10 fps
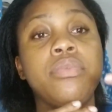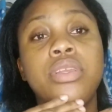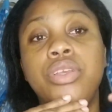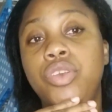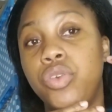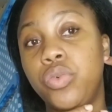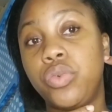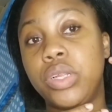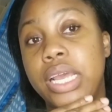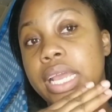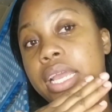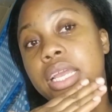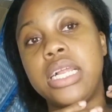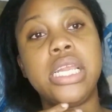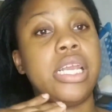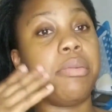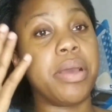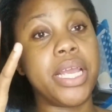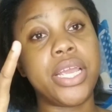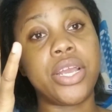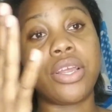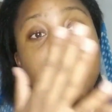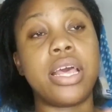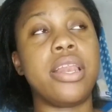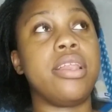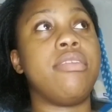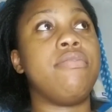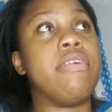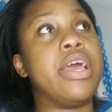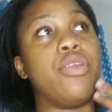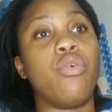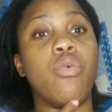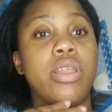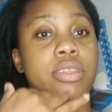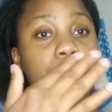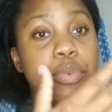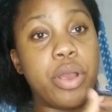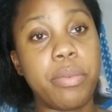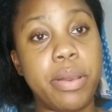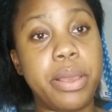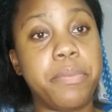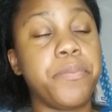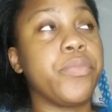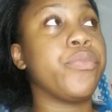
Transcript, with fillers: show like cleaning my ears and find out what's the problem.